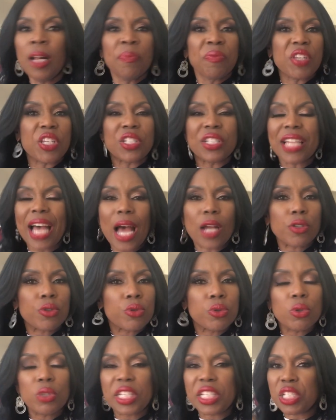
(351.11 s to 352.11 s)
does not
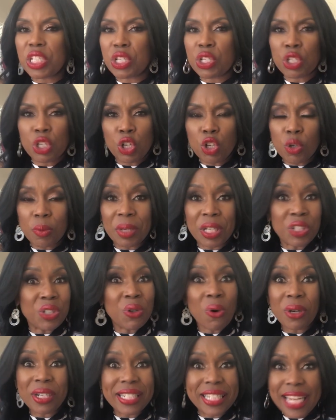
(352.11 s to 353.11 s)
truly determine
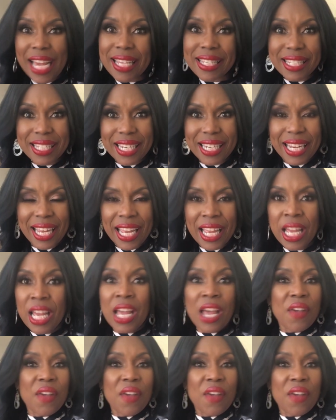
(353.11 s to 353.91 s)
your destiny,